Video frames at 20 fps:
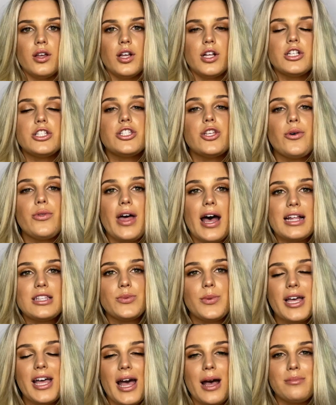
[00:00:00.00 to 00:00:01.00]
So that's
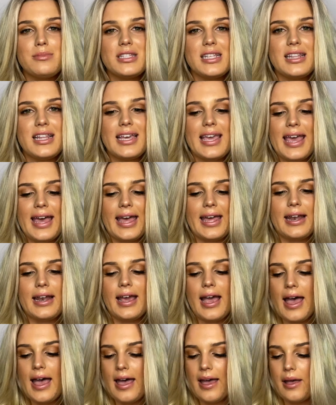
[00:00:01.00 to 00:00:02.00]
what comes in the kit.
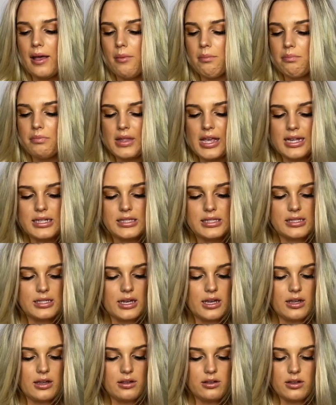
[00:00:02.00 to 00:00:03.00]
It's
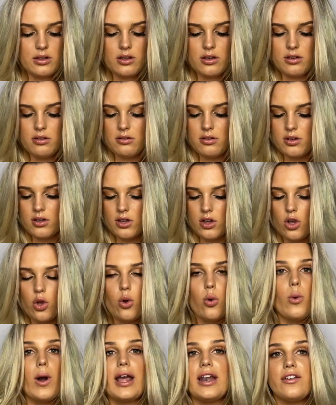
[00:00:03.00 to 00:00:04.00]

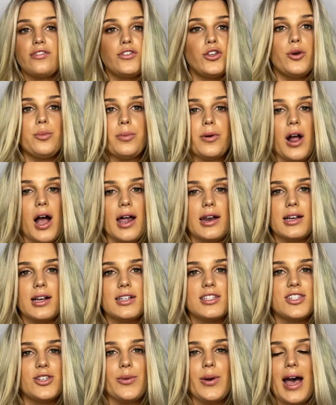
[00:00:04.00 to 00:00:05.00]
quite a few
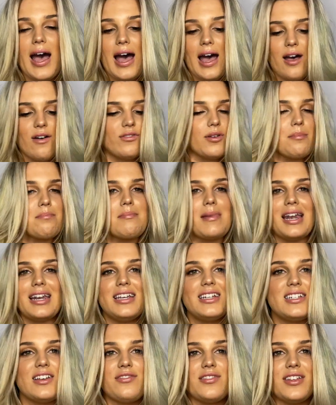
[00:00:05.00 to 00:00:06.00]
products. You have
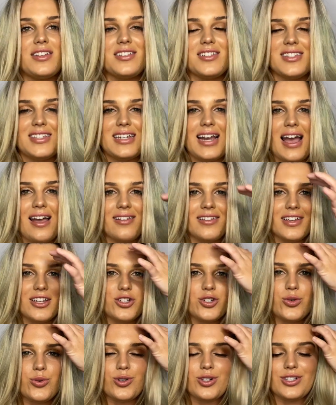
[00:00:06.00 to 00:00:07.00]
many different styling
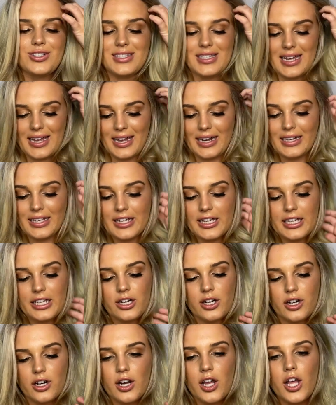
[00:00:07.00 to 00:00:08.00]
tools in
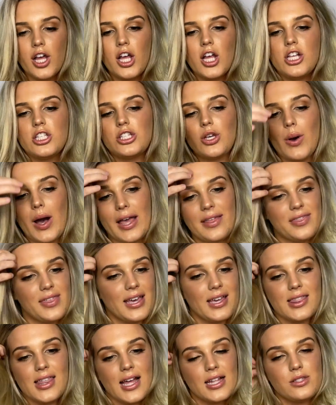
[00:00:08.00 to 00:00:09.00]
here. So I
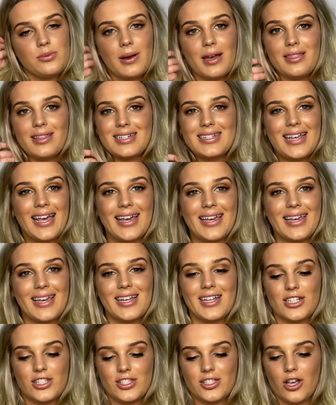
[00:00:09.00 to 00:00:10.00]
think that's why the
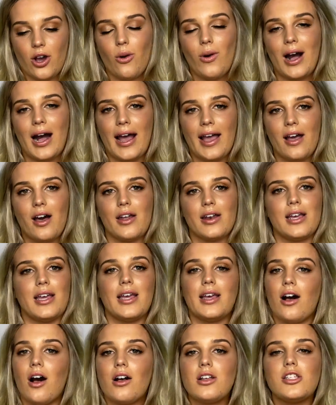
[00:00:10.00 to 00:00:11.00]
ticket is so high on it.
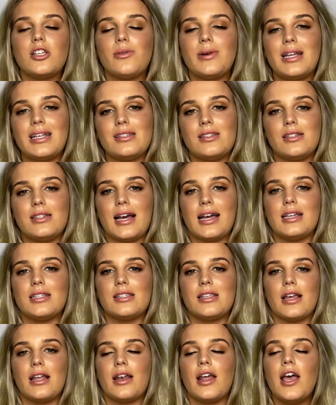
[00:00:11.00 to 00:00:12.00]
It also is
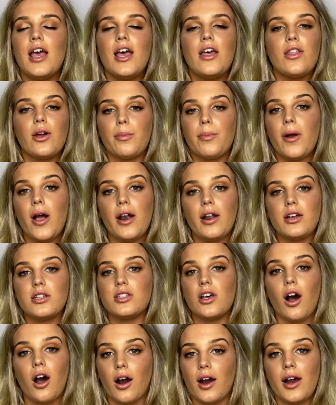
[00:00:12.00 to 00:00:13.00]
Dyson. Their
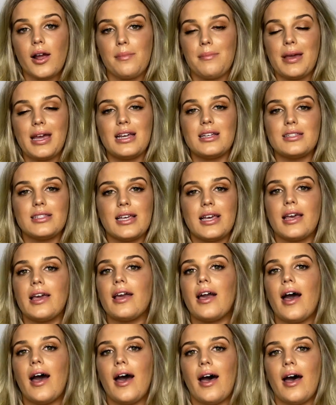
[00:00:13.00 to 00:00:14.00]
products are amazing.